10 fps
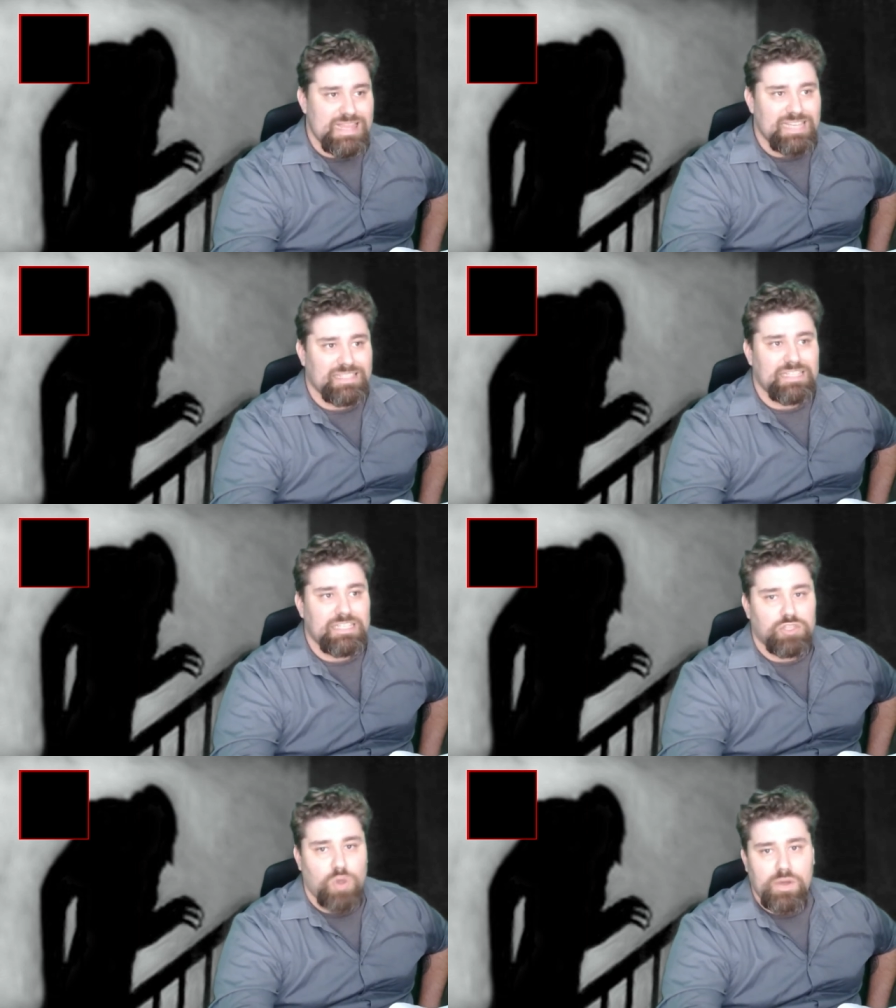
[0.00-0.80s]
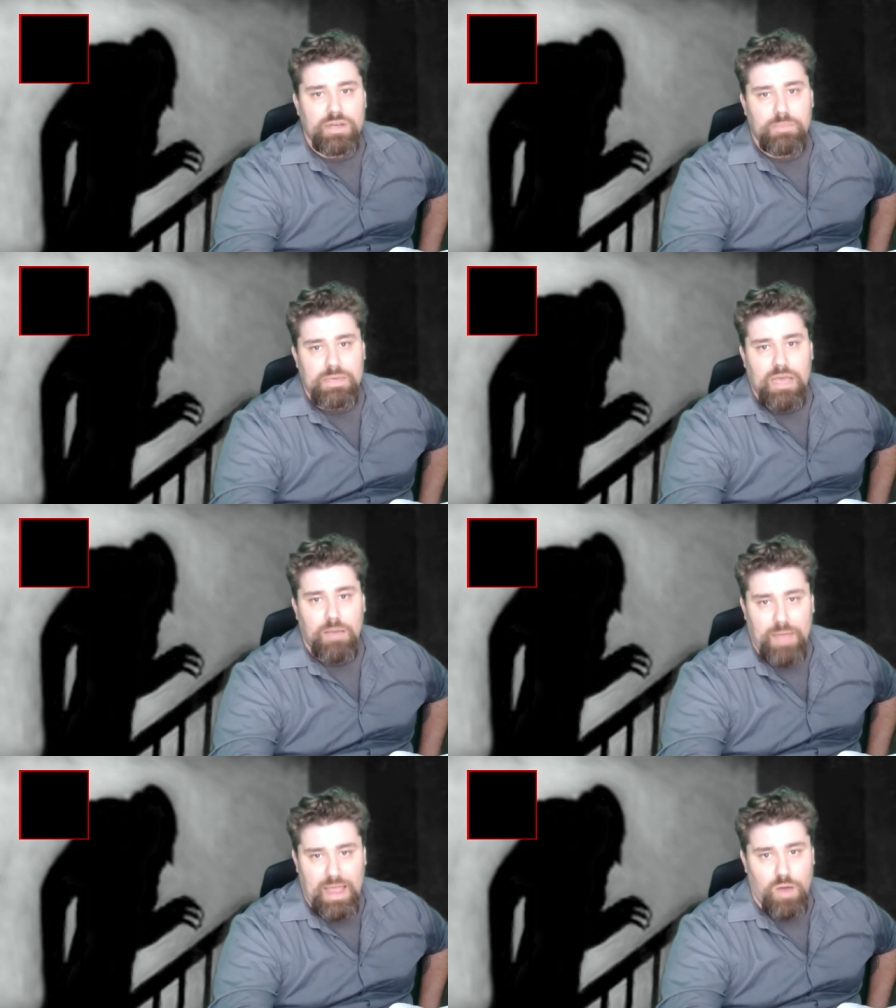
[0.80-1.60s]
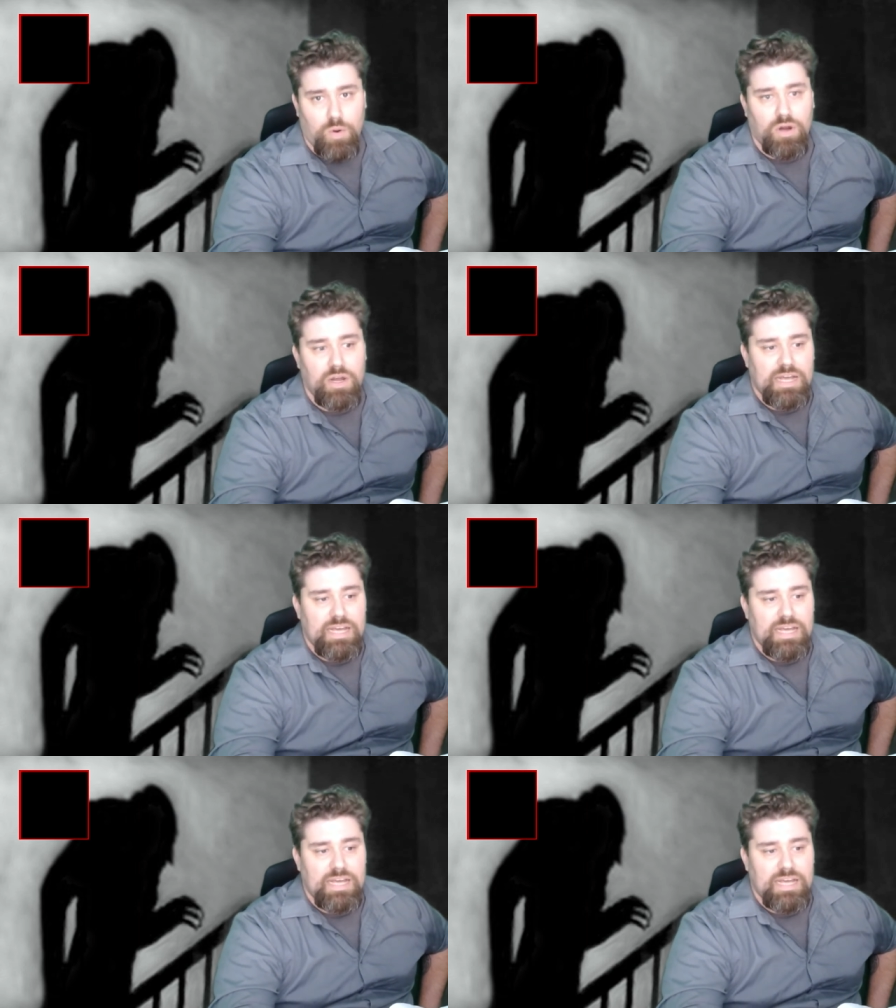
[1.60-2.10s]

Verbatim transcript: this is going to be a power